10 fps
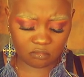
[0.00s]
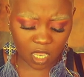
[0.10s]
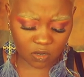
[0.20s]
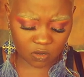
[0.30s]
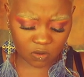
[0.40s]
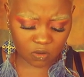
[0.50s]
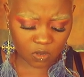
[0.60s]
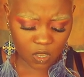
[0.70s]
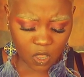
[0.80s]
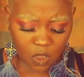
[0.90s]
I don't know.
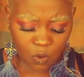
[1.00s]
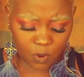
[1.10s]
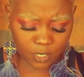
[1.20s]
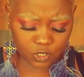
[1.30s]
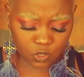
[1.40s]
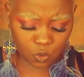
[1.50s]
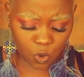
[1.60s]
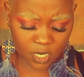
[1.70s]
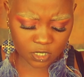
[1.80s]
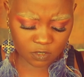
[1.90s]
What do you
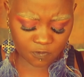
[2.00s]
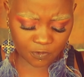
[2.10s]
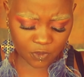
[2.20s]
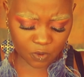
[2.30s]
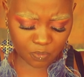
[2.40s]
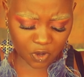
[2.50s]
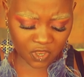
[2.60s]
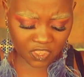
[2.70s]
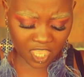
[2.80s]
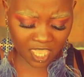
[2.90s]
want for your
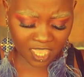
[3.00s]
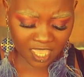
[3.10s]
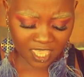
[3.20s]
birthday?